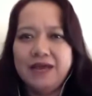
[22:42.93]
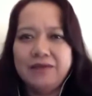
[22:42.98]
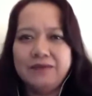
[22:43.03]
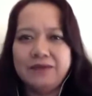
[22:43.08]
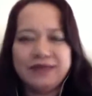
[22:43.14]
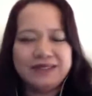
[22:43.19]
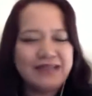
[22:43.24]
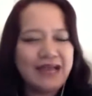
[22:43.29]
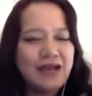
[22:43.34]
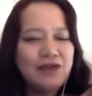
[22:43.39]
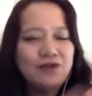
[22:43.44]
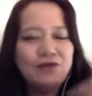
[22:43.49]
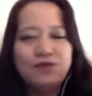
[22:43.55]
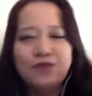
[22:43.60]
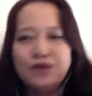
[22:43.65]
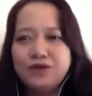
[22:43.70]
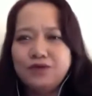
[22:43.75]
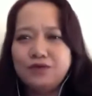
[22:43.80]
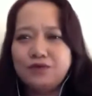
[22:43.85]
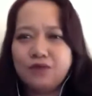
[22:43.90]
because I don't
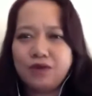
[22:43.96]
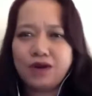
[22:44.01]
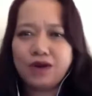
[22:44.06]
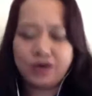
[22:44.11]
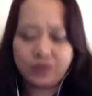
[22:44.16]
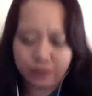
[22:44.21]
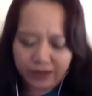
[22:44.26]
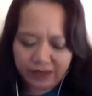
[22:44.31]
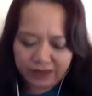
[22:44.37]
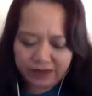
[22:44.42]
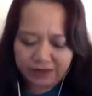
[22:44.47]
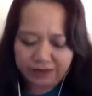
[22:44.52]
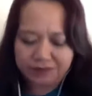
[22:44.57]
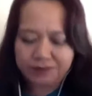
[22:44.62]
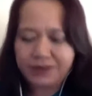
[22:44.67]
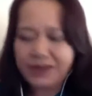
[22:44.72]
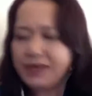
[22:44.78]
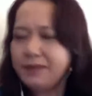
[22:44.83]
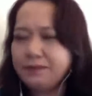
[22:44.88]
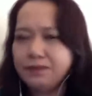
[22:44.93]
want to work with
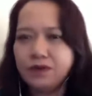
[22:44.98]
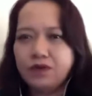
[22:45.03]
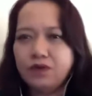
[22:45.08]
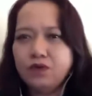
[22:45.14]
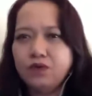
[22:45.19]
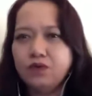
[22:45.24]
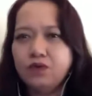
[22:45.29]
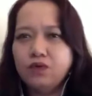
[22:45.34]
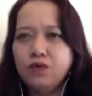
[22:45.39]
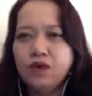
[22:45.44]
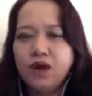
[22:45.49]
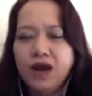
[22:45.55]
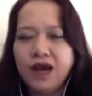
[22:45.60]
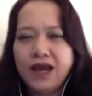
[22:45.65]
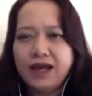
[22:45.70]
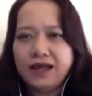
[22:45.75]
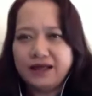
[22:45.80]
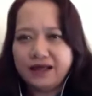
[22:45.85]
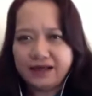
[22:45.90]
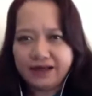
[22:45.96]
people who
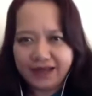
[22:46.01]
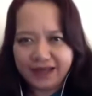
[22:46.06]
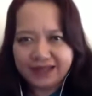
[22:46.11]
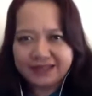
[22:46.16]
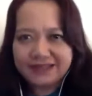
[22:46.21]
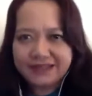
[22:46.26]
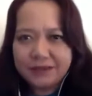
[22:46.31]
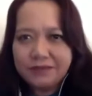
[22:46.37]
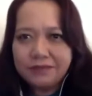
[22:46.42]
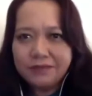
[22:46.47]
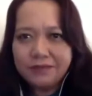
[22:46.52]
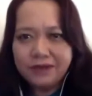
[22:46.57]
is the